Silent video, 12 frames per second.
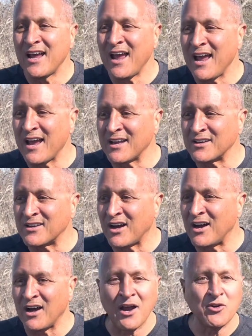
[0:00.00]
And
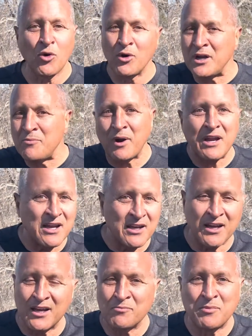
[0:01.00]
I know
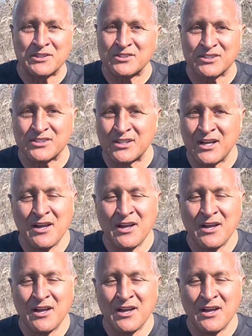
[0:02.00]
anybody in business,